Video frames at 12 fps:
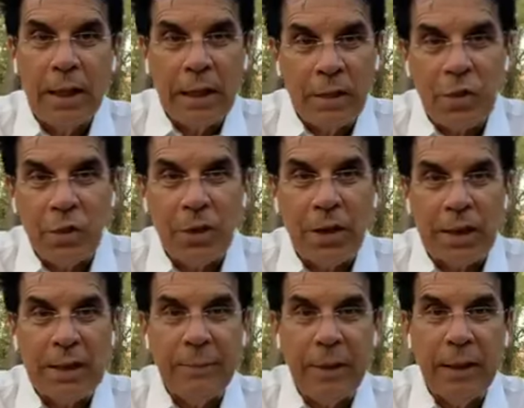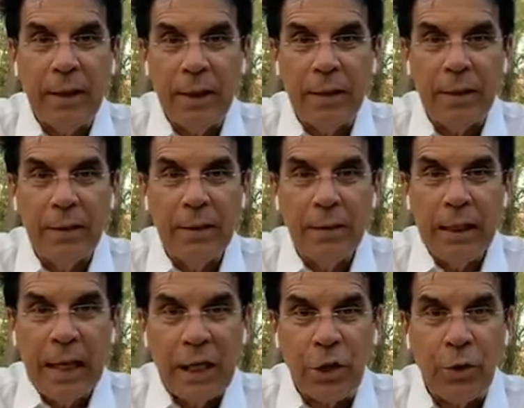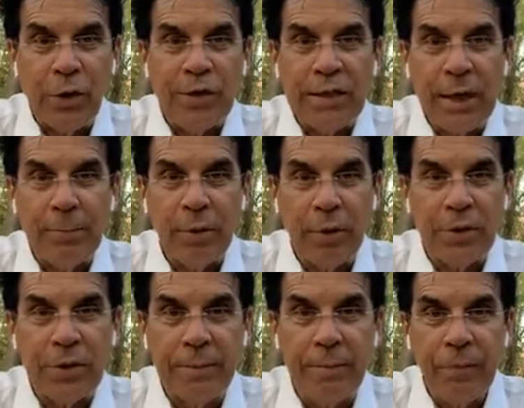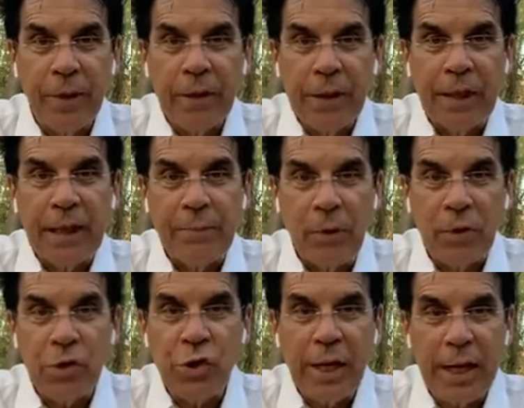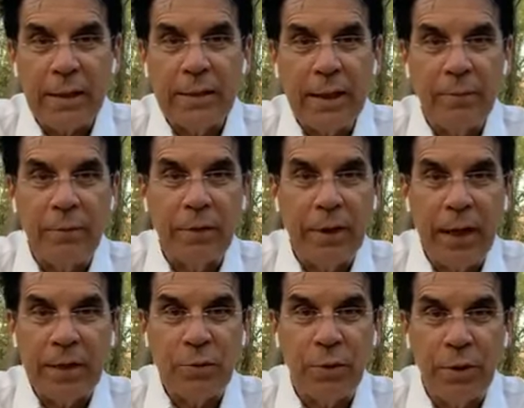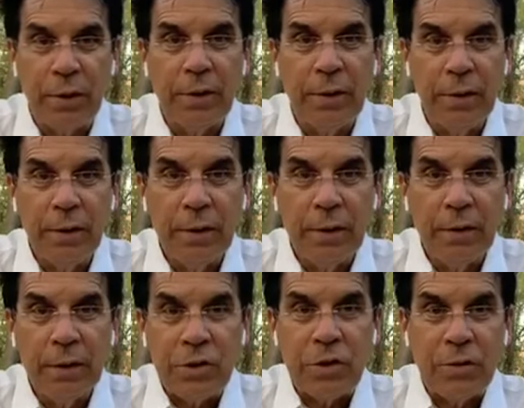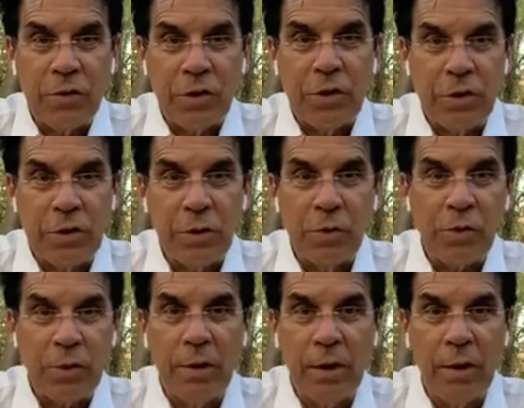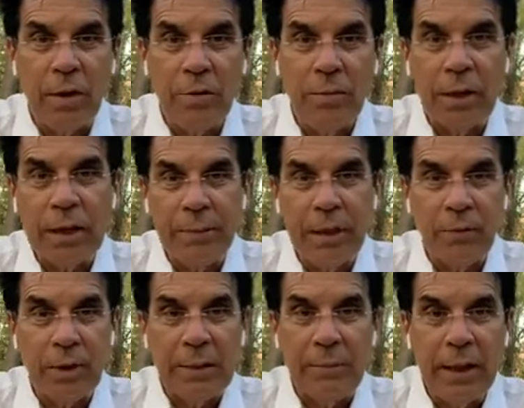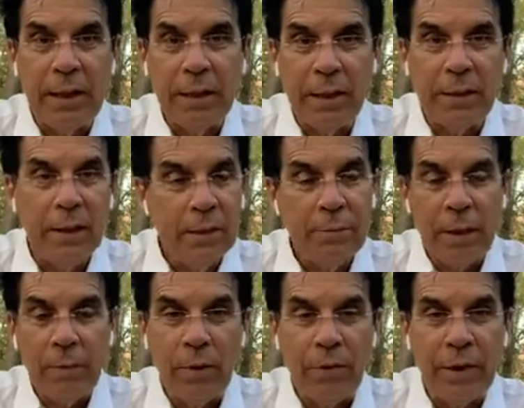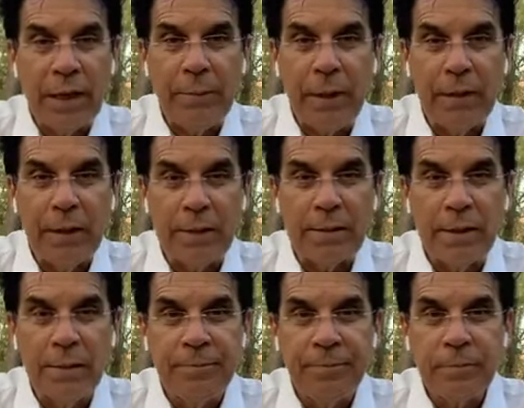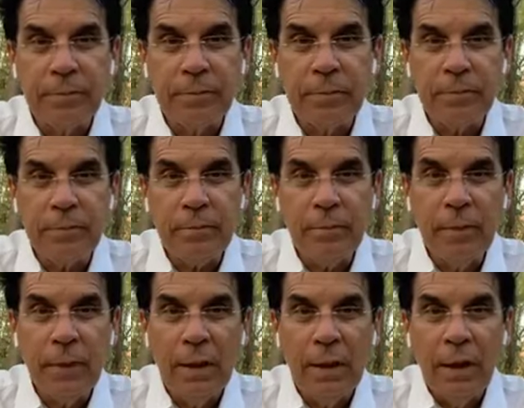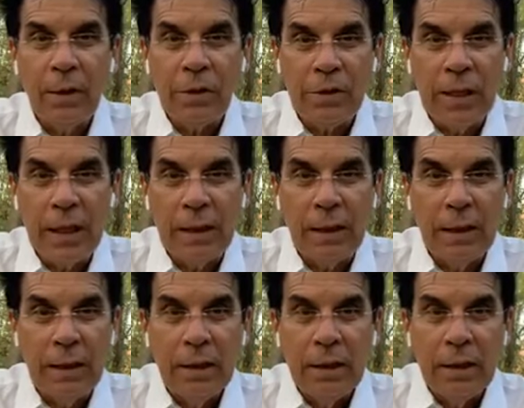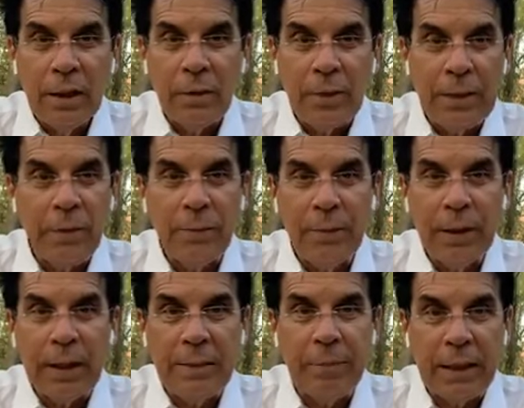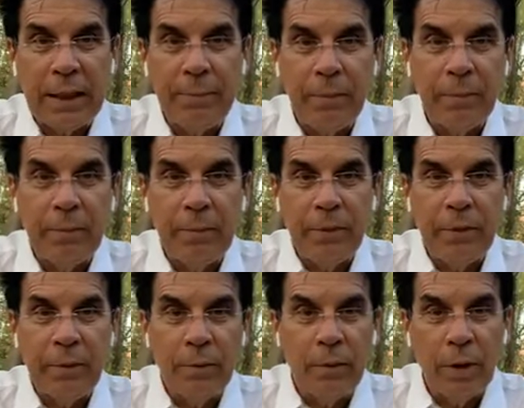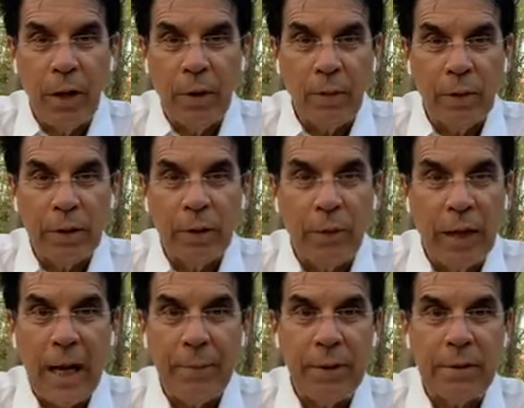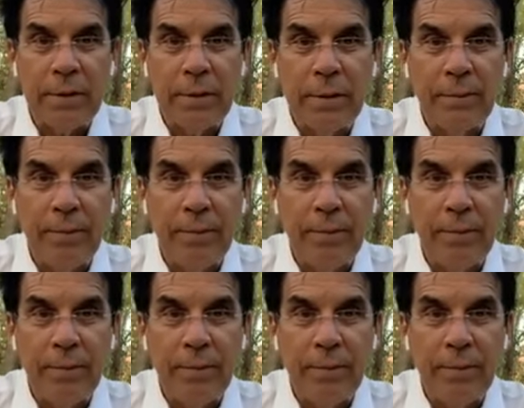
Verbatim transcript: Unless you're going to come in there and encourage that person and get them all jacked up with God's word, instead of just in a social call, but coming in and really meaning it, probably want to think about this. Because not, you know, people can pick up on what happens.